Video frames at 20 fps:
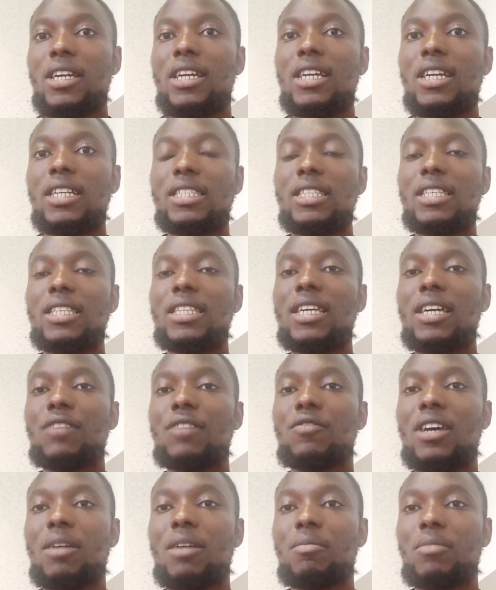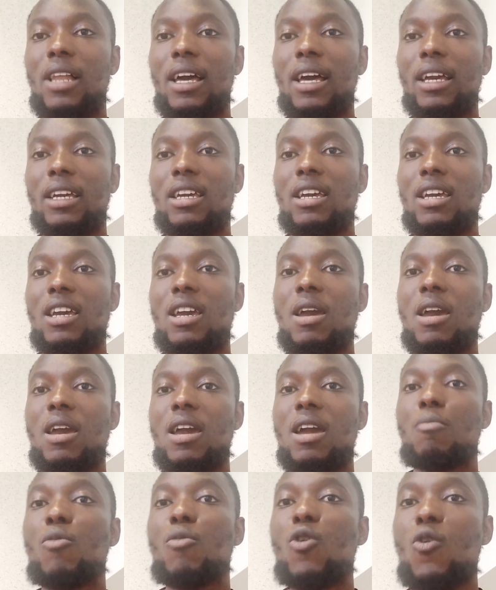It gave them like
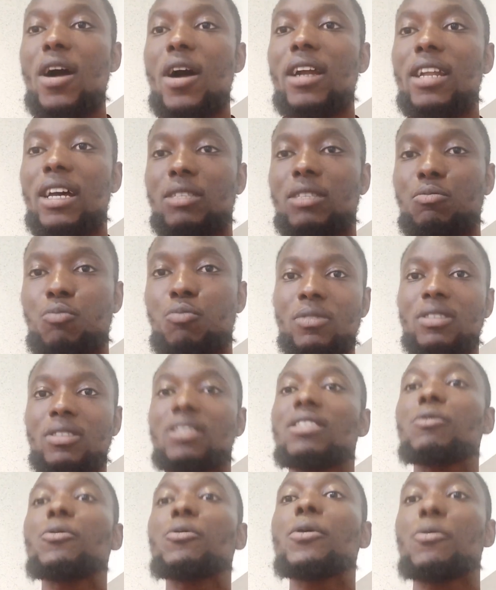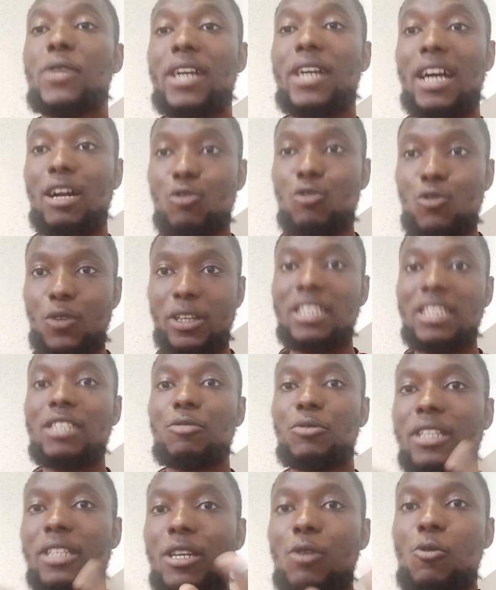a morale that we can do it. Since
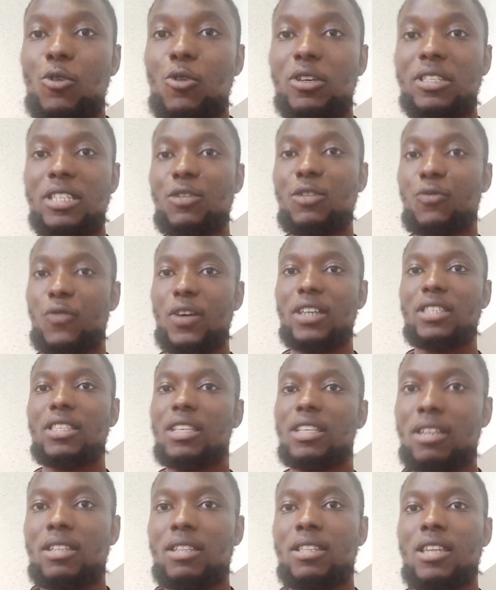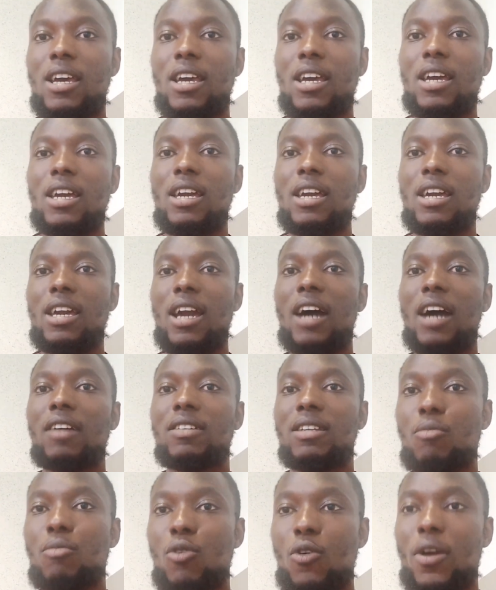we didn't concede first, they had
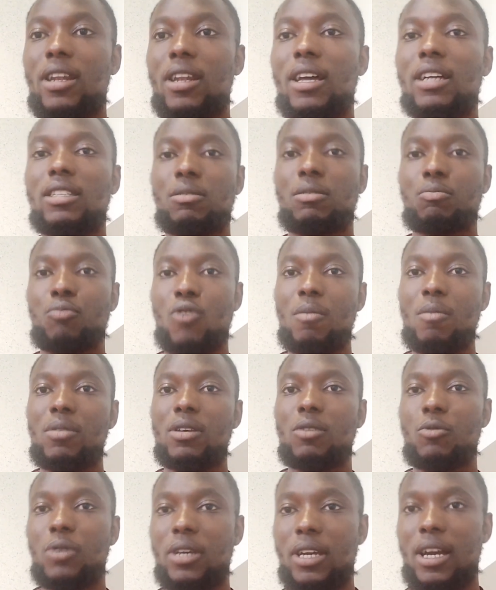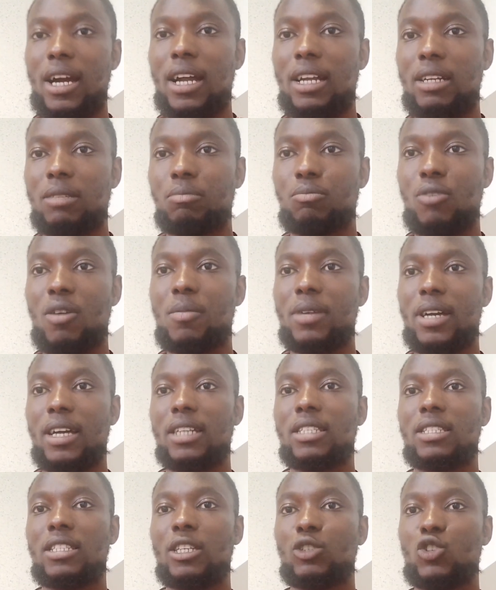the morale that probably we can probably
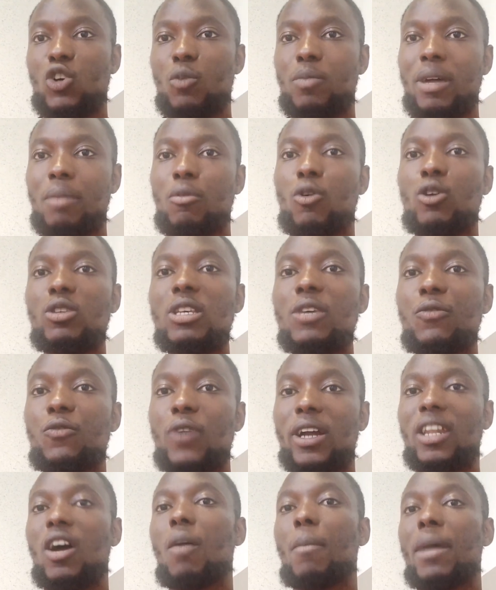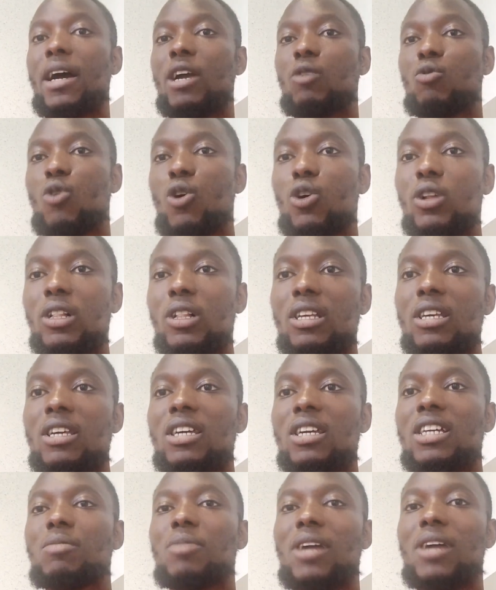get the job done. Because if you are down by a goal,
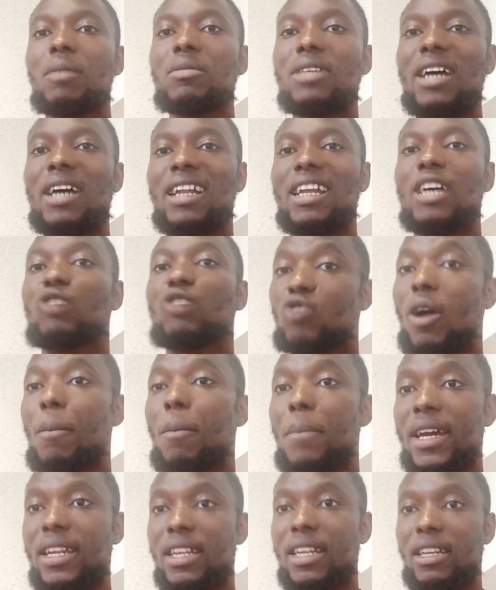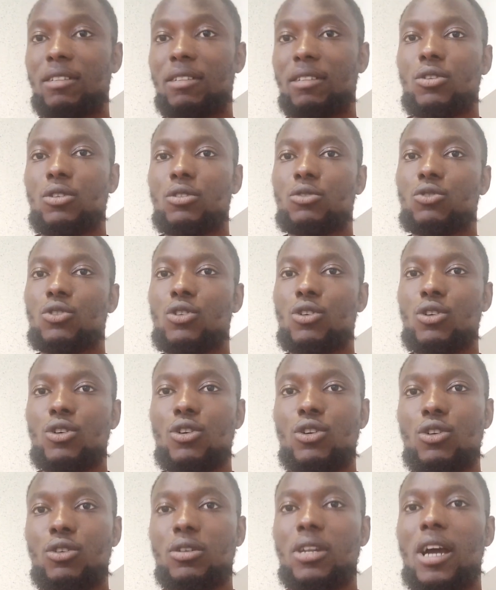it becomes an extra burden.
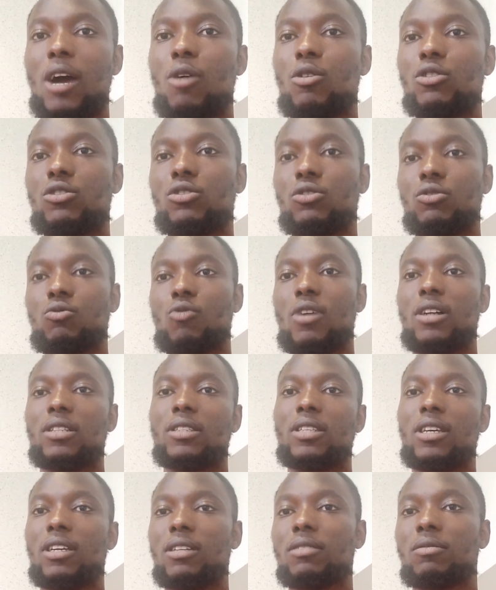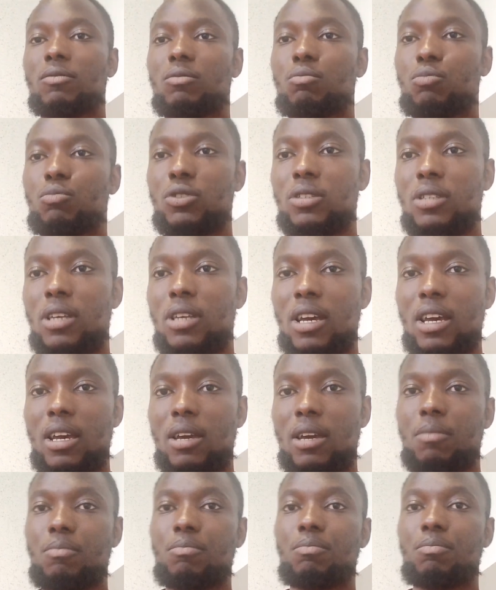So that was one thing, boost the